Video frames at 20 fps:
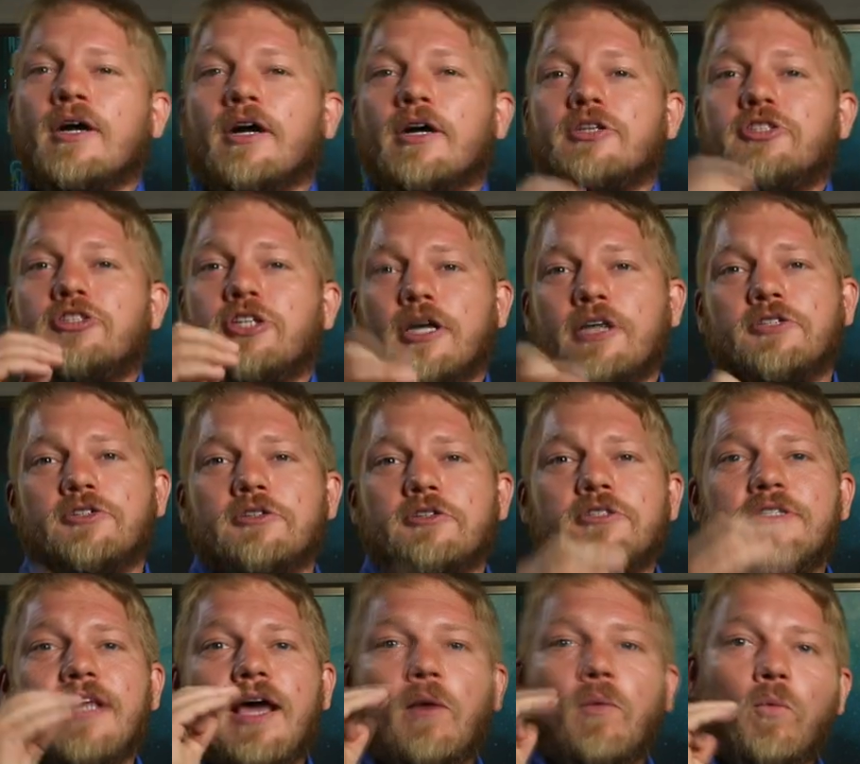
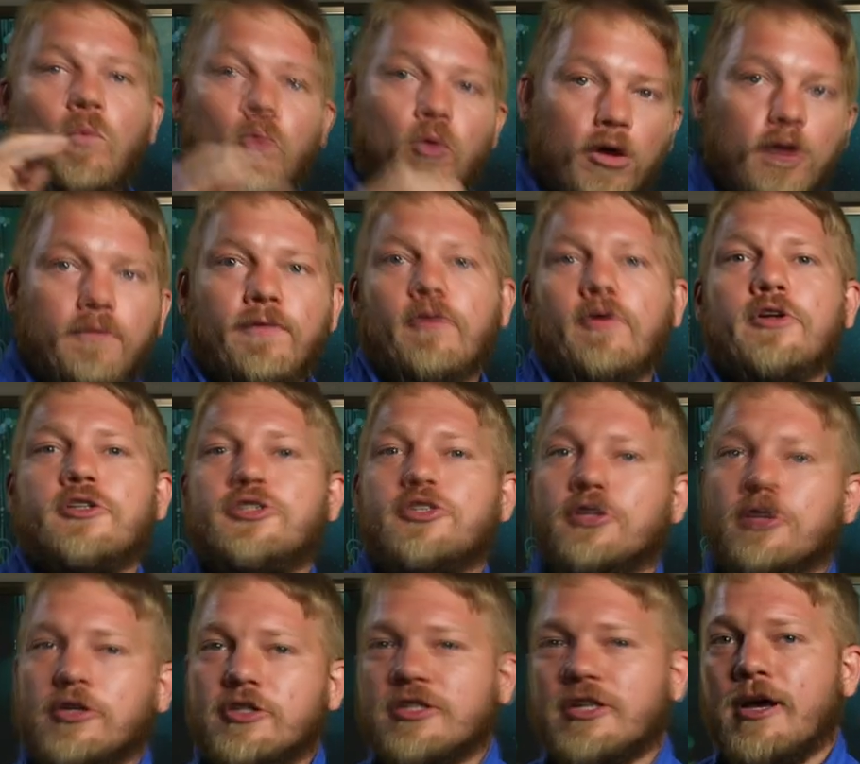Adjusters that work for
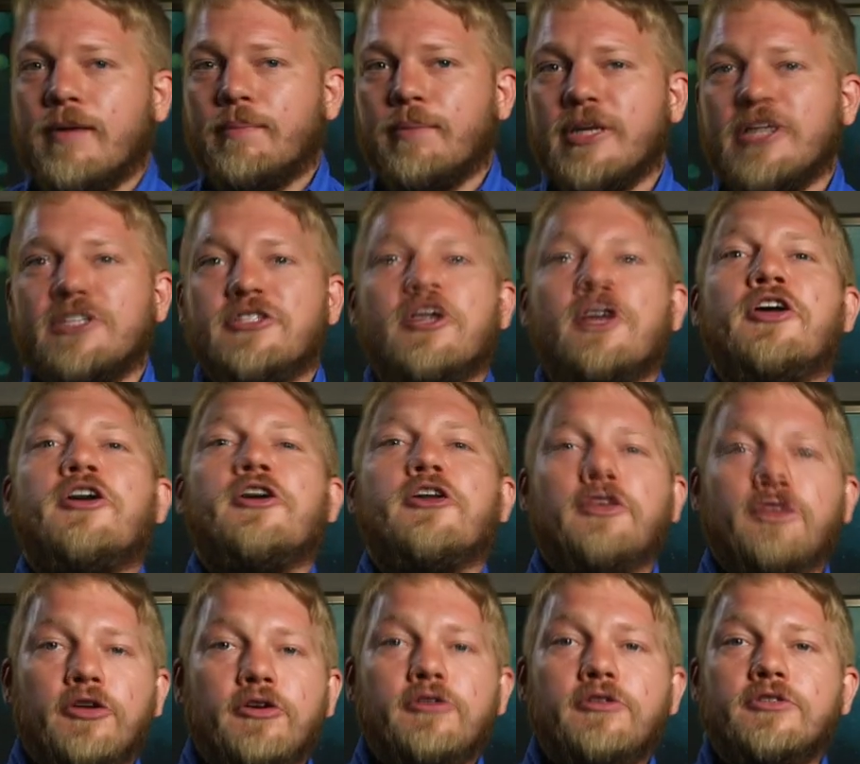insurance companies
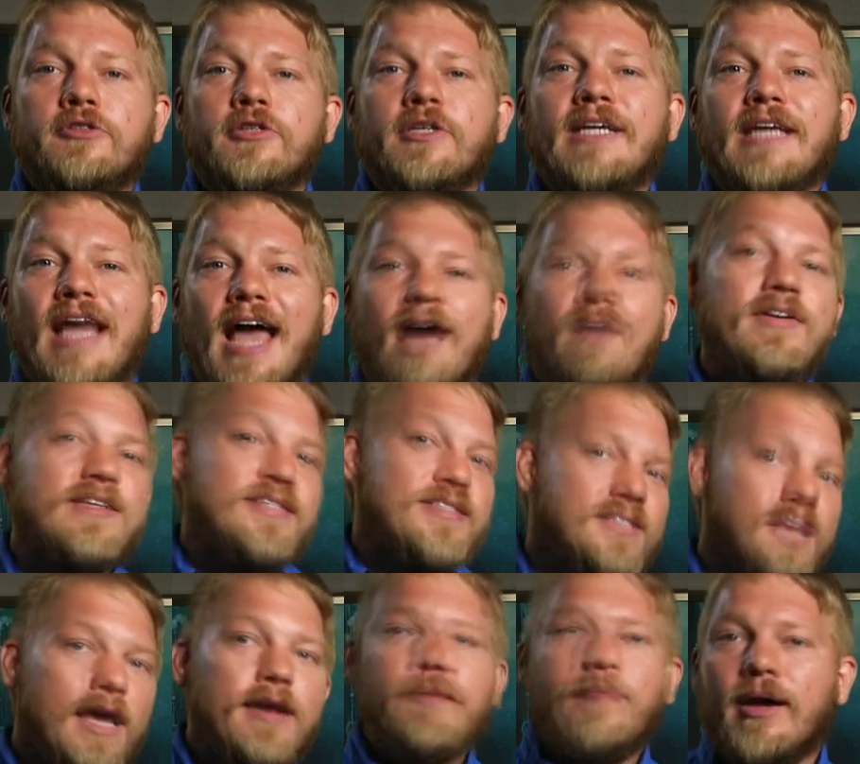usually have a
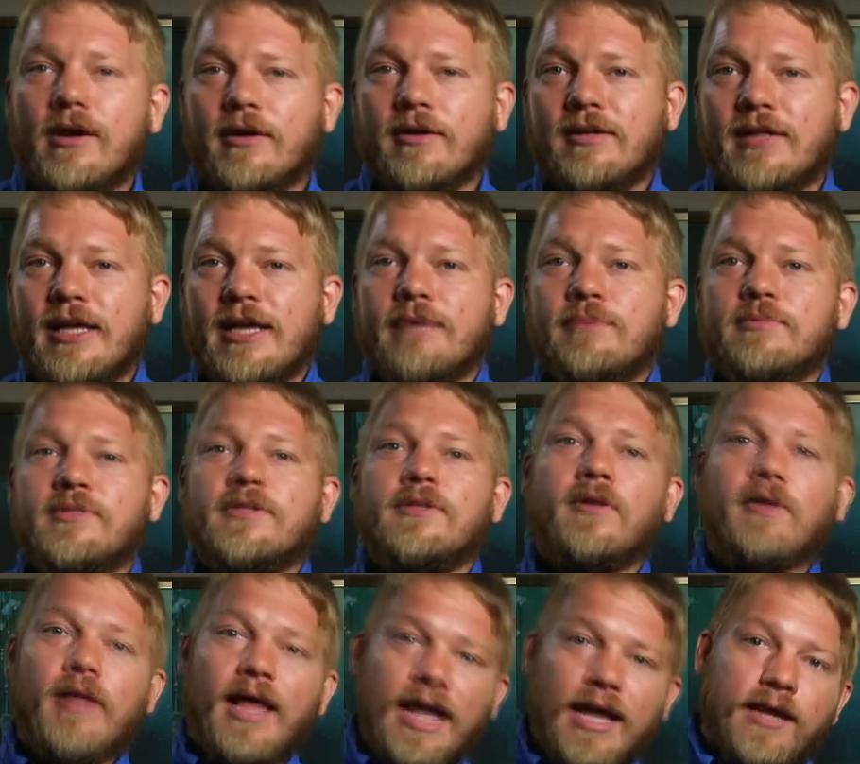set amount of claims
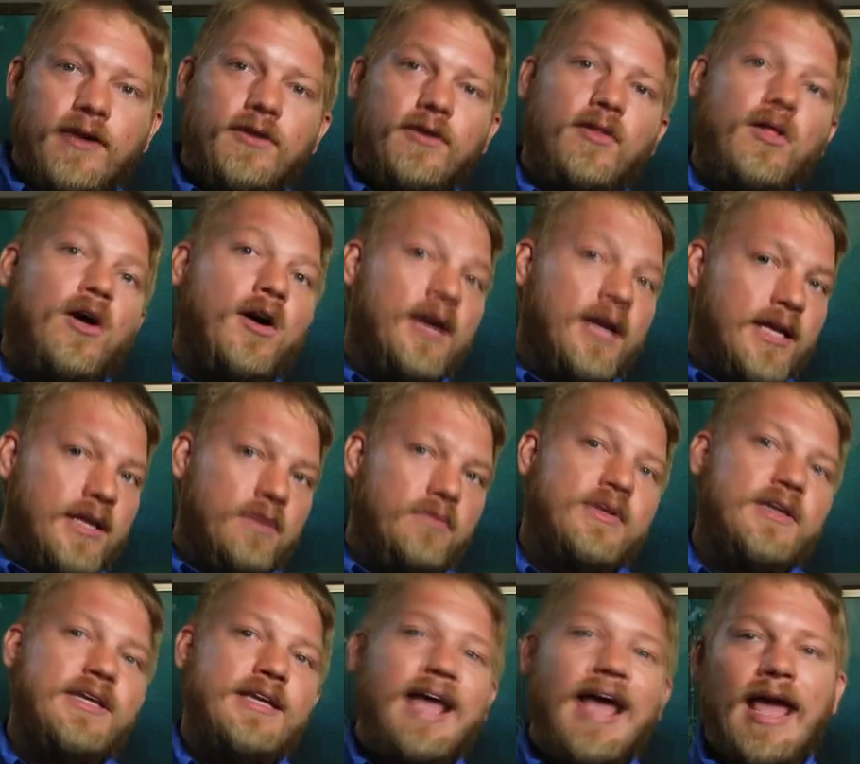they'll handle on a
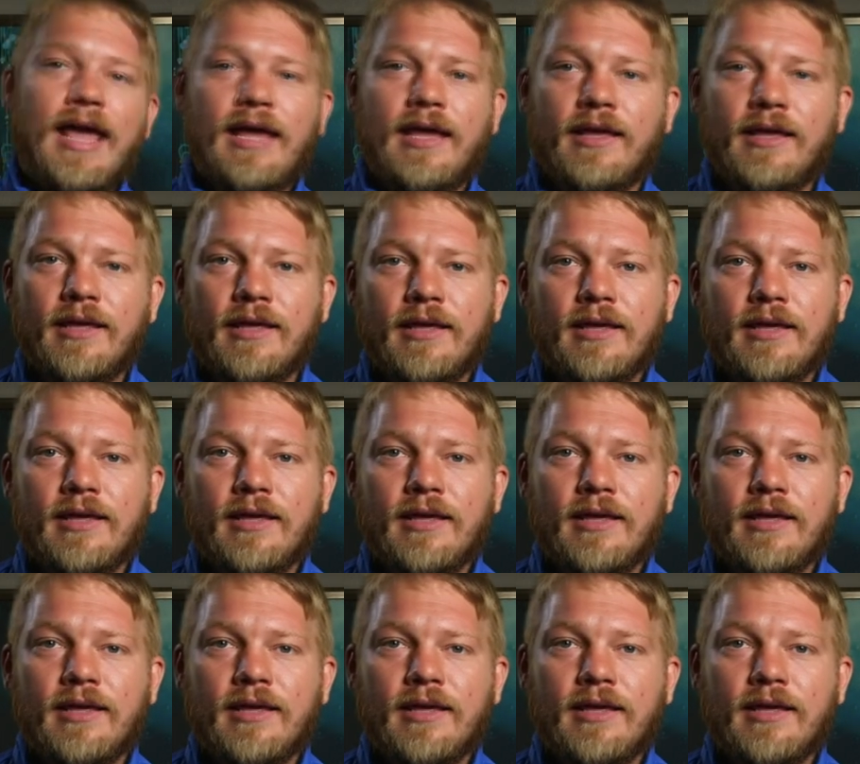given day.